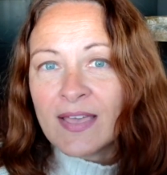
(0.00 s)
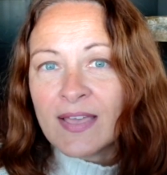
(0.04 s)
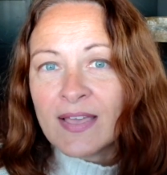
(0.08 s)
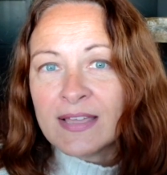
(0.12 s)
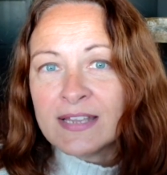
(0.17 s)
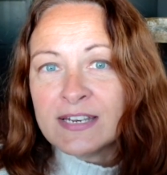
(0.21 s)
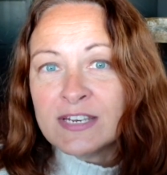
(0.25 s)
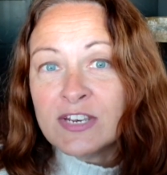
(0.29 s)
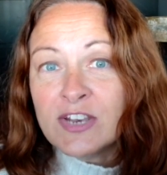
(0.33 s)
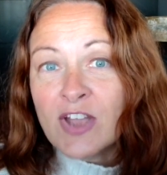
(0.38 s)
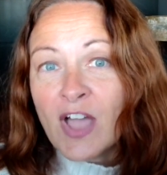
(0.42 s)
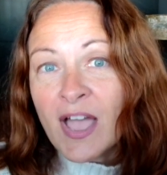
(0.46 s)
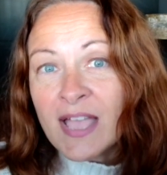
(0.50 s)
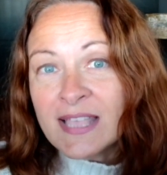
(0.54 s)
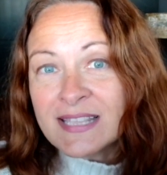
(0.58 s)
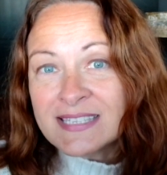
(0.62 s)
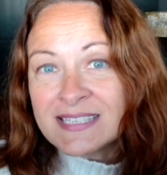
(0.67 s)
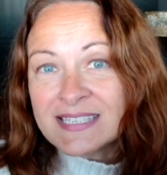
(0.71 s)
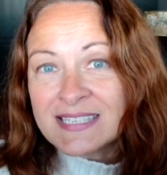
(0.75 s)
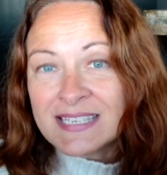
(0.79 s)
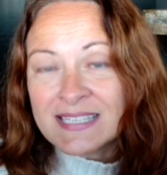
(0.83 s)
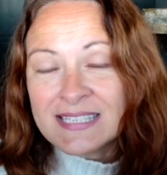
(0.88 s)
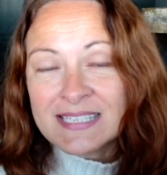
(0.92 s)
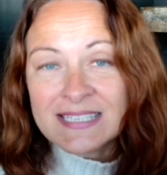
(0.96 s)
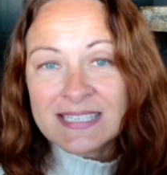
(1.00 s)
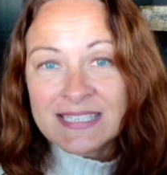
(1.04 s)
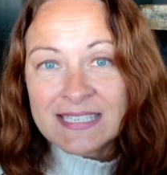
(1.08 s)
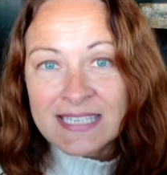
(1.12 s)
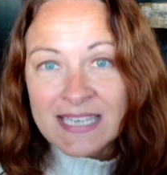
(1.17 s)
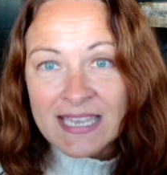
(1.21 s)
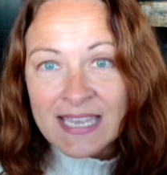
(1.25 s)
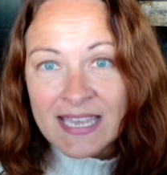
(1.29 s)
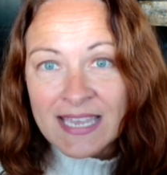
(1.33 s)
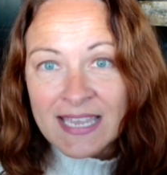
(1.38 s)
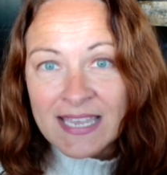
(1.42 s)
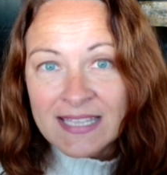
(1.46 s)
Nuts and
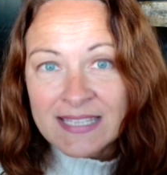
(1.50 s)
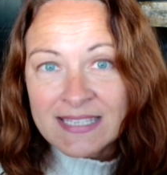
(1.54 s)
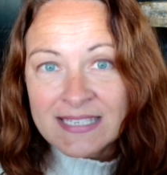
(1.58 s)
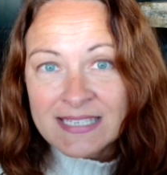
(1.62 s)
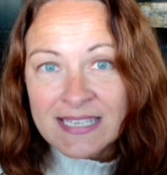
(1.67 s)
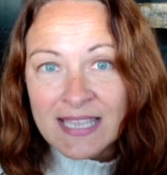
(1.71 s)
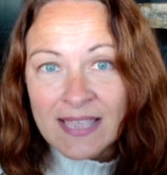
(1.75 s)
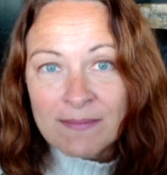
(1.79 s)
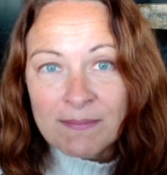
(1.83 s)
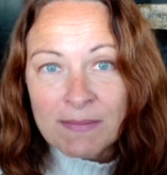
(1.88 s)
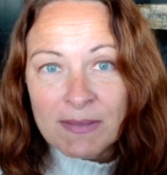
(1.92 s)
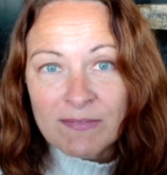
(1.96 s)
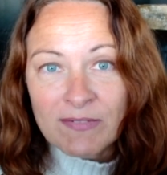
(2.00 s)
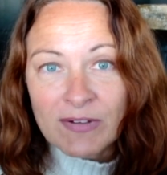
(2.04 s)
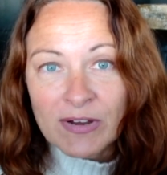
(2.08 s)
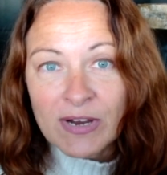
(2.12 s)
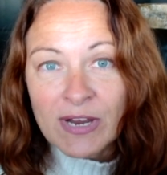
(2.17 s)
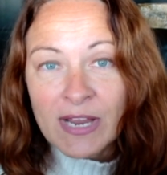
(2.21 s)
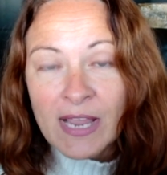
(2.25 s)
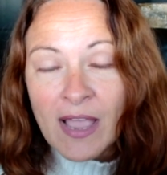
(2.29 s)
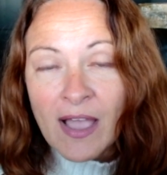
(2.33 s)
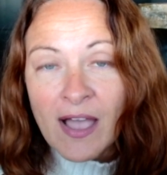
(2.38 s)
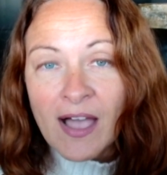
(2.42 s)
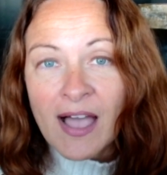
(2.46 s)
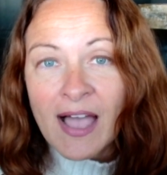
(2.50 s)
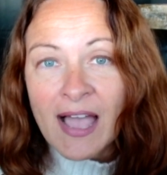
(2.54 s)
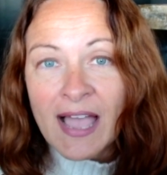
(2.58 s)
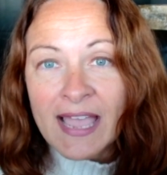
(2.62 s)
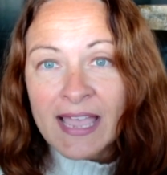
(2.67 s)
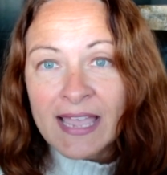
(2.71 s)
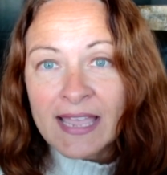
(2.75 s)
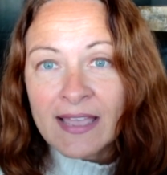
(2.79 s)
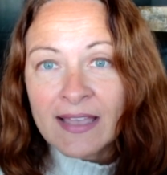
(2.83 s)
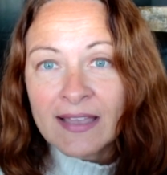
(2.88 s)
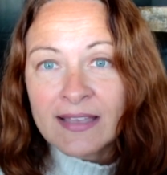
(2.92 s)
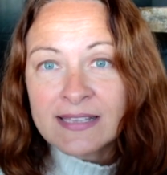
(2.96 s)
seeds can be very
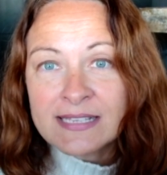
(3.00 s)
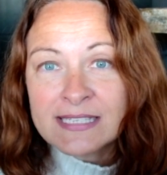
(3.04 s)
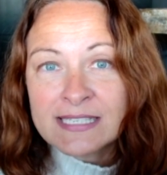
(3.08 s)
high.